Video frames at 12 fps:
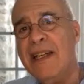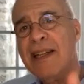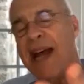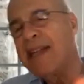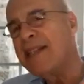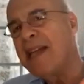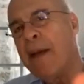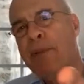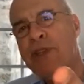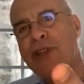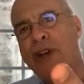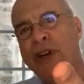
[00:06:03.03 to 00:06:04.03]
that
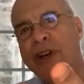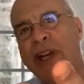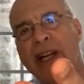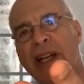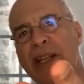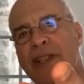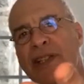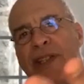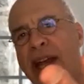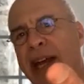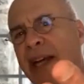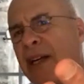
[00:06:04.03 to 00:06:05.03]
temperature is,
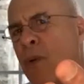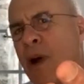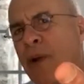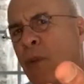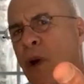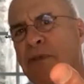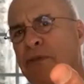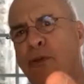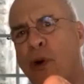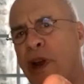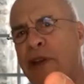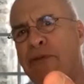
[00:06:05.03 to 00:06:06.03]
Nick, what,
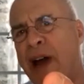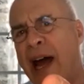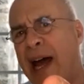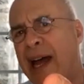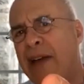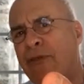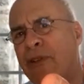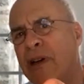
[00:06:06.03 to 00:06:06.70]
145?